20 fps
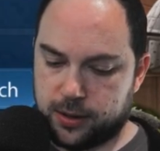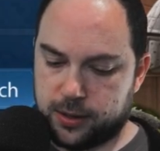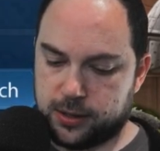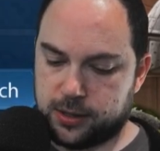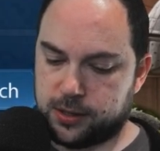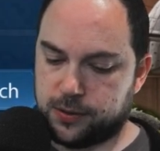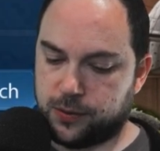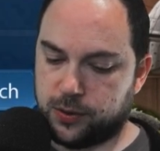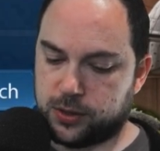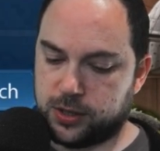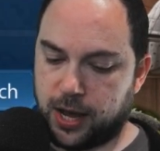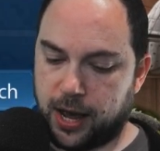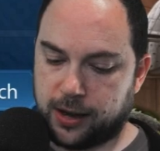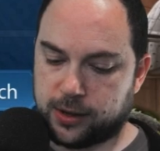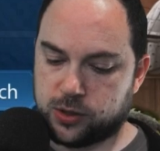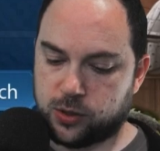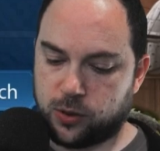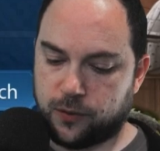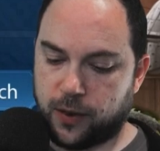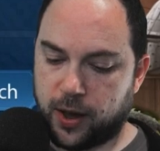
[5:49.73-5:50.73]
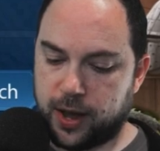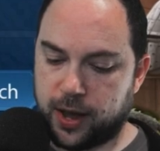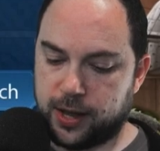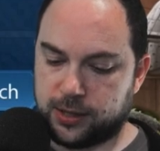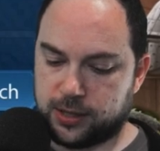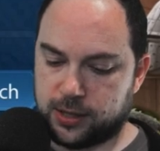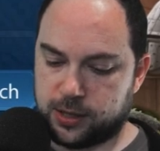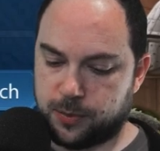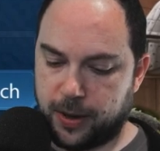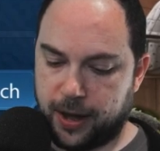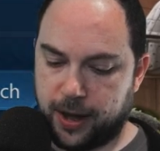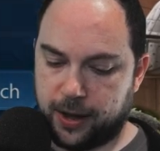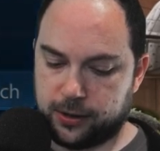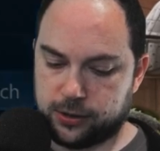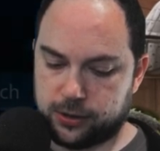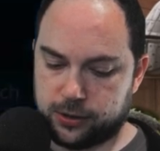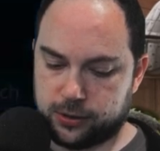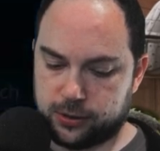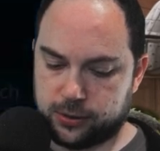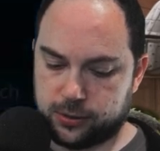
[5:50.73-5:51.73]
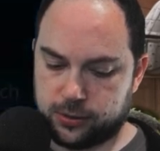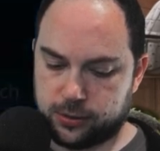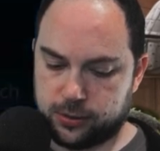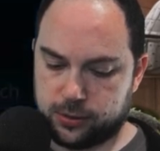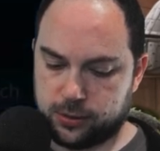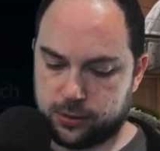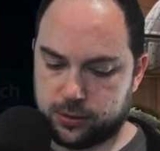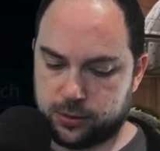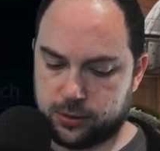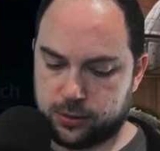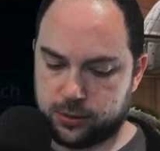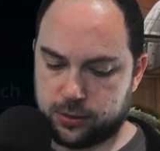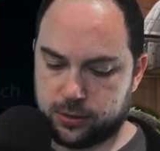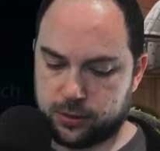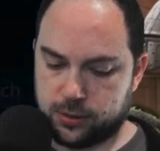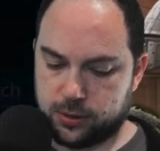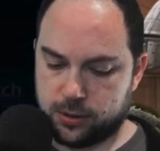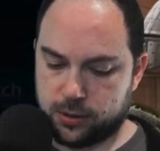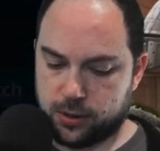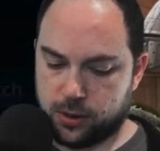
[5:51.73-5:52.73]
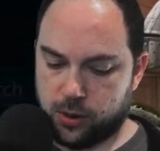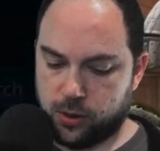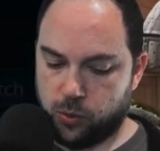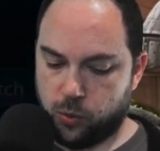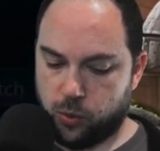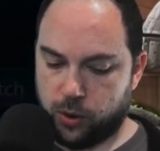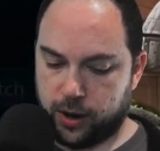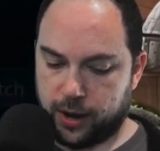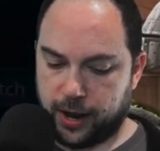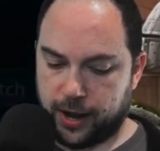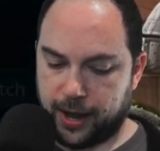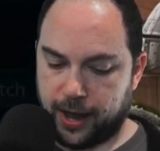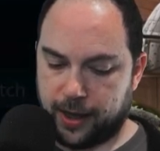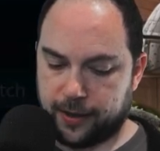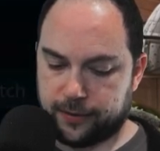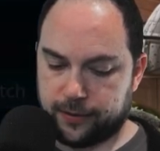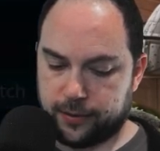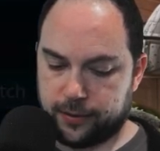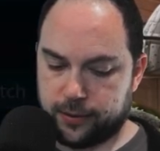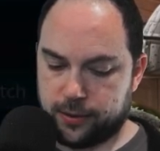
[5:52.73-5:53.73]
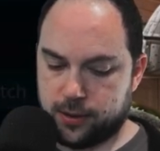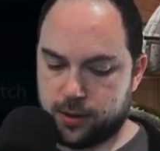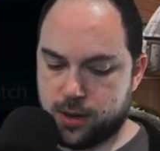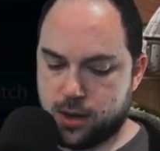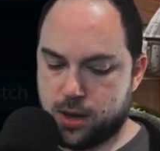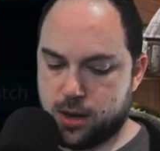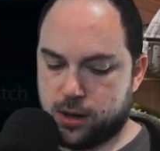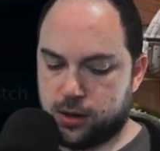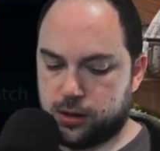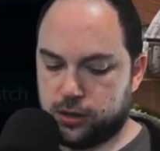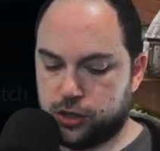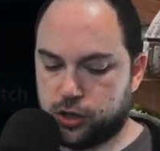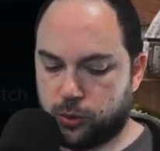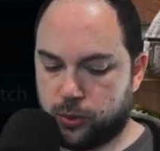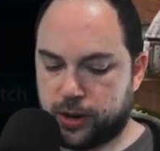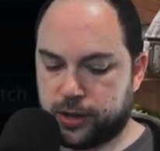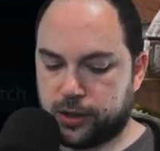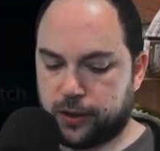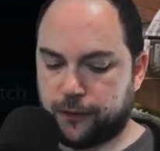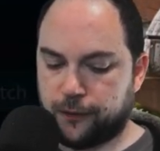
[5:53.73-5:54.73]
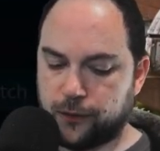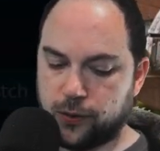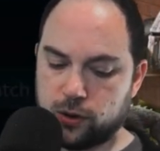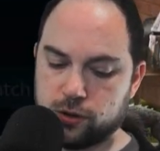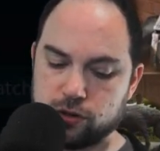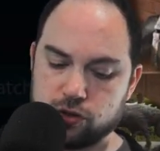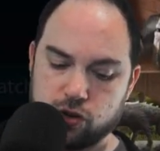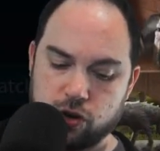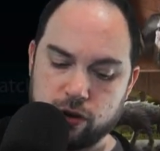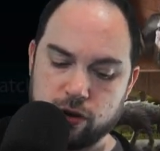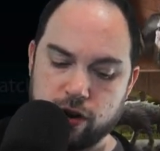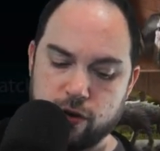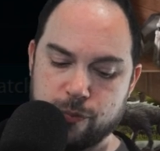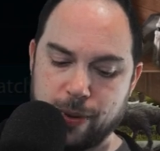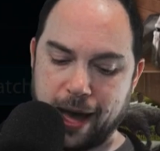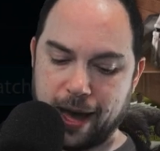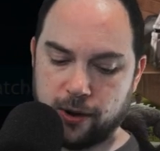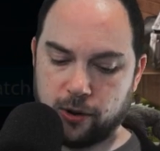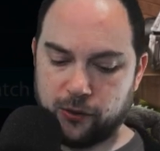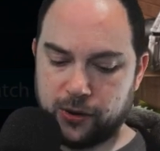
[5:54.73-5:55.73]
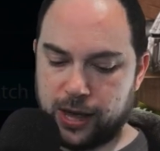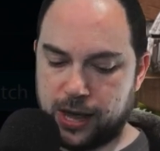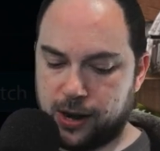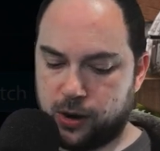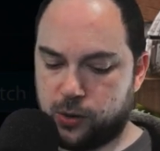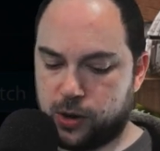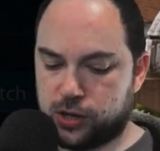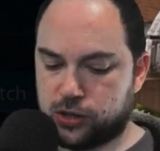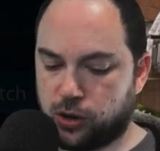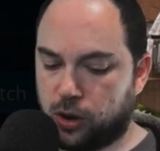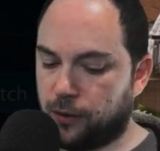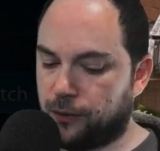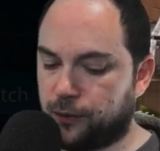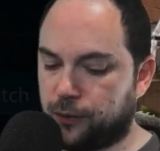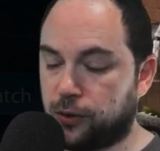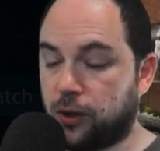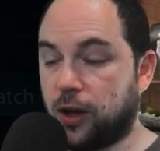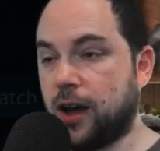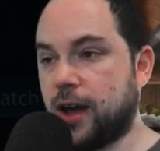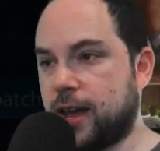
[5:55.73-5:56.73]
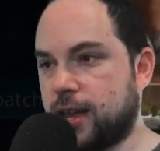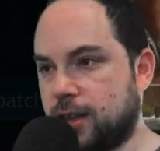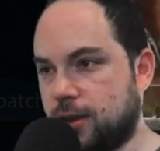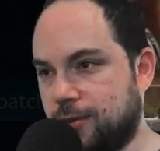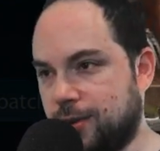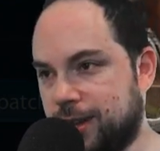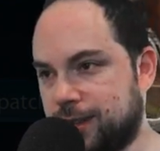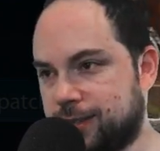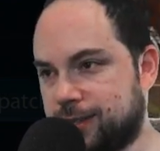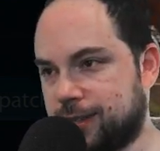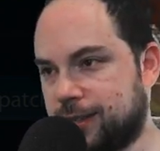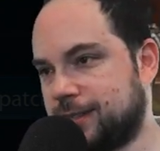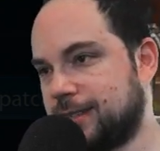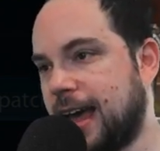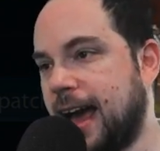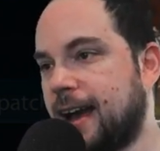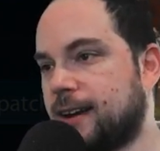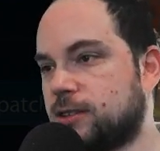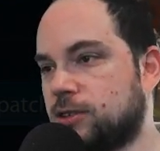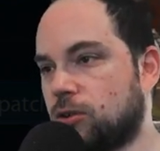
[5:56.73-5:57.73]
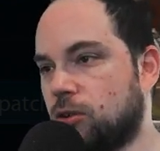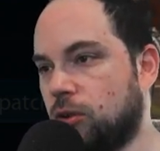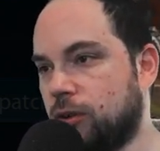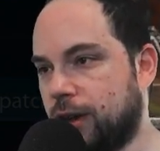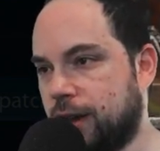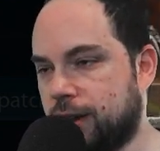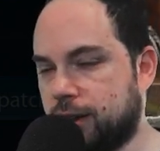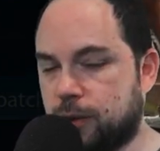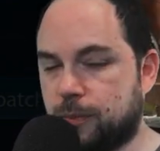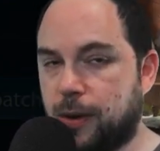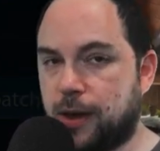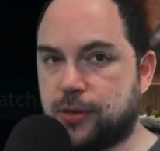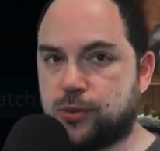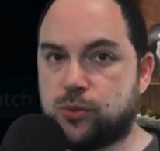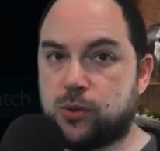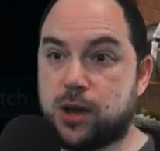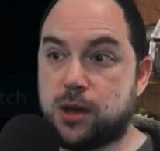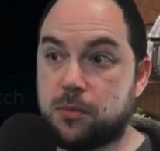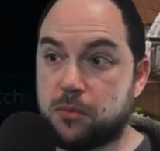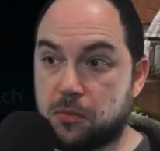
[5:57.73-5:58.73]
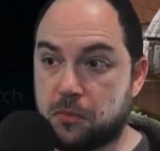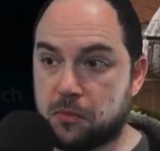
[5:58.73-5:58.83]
This is for tech. So if I hit dispatch, what did I get? During the first turn of battle, increase all flying units tactical int by 3.